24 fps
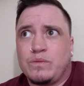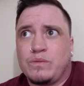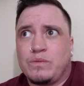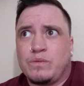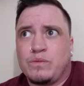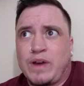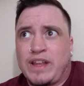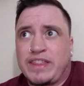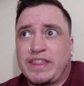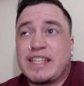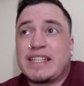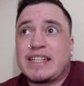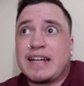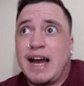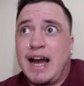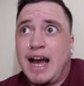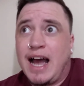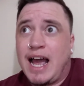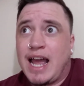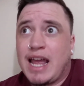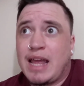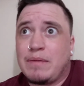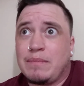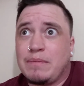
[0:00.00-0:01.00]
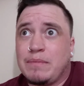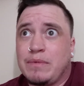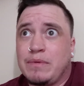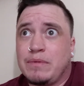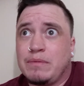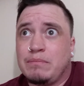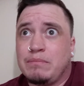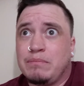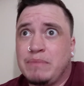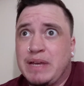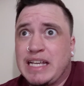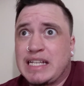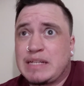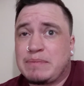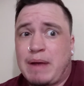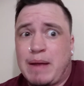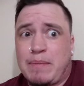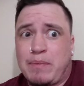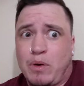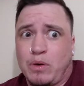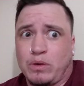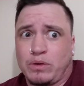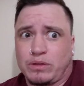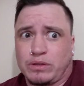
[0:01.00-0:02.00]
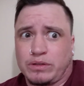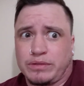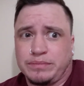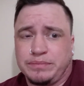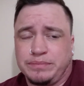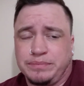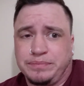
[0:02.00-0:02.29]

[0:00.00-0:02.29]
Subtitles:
at the time, mixed bipolar